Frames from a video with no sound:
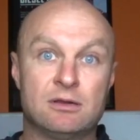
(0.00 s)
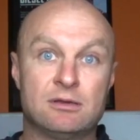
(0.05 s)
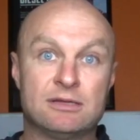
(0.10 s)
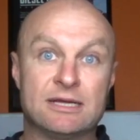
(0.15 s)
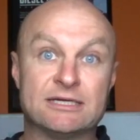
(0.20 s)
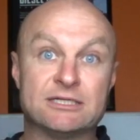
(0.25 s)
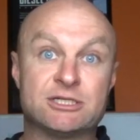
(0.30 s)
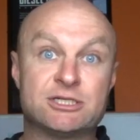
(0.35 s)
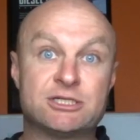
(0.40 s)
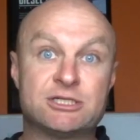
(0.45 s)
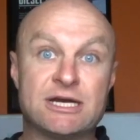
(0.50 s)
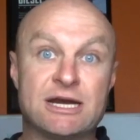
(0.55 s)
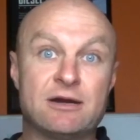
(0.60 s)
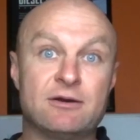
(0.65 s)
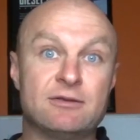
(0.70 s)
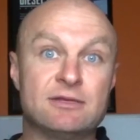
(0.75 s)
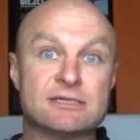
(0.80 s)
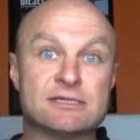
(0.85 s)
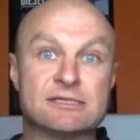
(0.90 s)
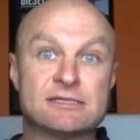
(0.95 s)
that
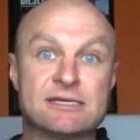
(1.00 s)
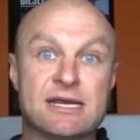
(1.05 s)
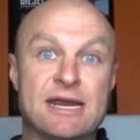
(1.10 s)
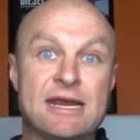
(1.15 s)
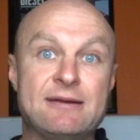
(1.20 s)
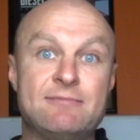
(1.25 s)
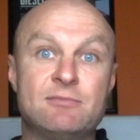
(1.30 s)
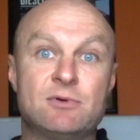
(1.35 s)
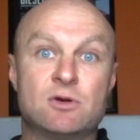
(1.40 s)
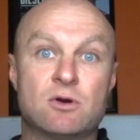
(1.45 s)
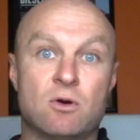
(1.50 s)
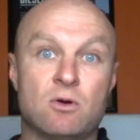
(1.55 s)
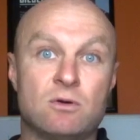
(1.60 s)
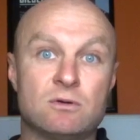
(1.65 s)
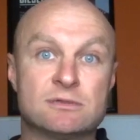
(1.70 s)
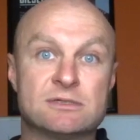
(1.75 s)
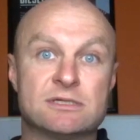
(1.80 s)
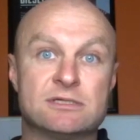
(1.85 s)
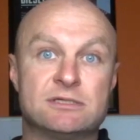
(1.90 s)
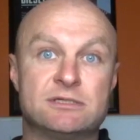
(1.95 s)
share the same
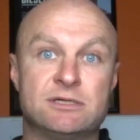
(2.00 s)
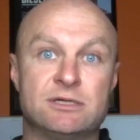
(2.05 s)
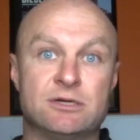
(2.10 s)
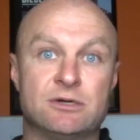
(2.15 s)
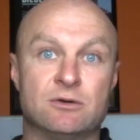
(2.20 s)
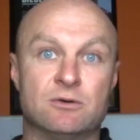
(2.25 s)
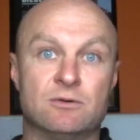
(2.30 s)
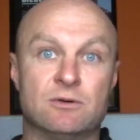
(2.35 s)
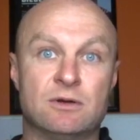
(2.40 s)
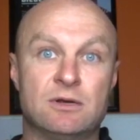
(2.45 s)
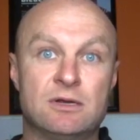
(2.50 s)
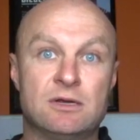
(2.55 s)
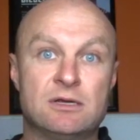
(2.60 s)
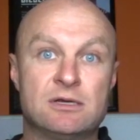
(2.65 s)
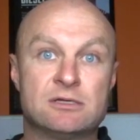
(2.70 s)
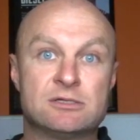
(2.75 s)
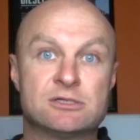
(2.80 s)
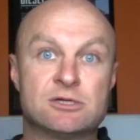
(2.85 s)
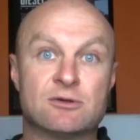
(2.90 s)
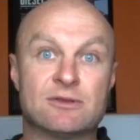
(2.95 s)
goals as you
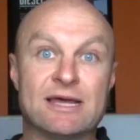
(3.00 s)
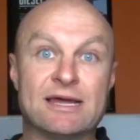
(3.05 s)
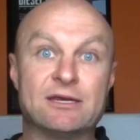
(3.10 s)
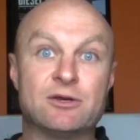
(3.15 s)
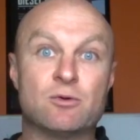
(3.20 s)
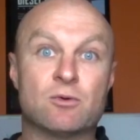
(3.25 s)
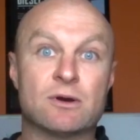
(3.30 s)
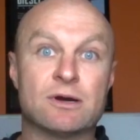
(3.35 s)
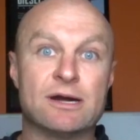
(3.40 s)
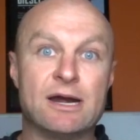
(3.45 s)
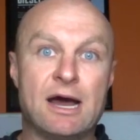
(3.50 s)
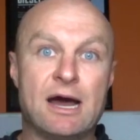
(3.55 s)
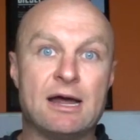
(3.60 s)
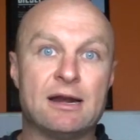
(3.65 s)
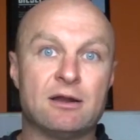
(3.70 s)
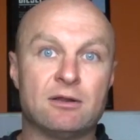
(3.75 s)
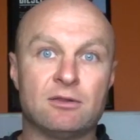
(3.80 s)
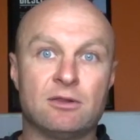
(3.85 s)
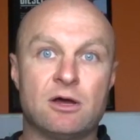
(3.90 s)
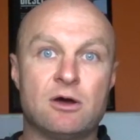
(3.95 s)
so that you are
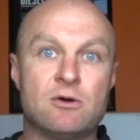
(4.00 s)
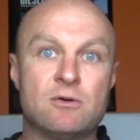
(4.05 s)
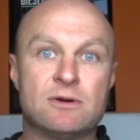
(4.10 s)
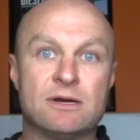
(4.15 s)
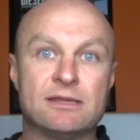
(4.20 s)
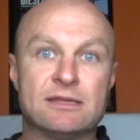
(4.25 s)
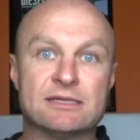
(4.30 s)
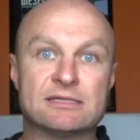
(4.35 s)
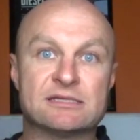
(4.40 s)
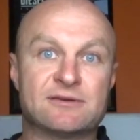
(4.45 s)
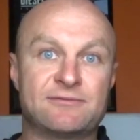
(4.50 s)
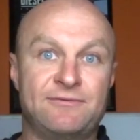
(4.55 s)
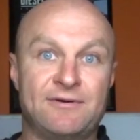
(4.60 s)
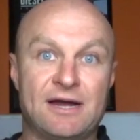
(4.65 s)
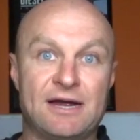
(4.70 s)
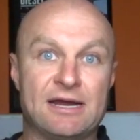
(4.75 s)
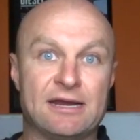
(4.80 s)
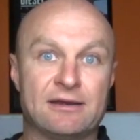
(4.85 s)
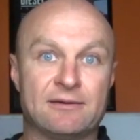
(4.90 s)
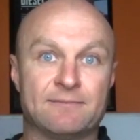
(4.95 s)
not alone in this
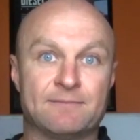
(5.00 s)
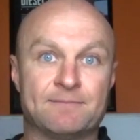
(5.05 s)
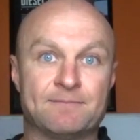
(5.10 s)
fight.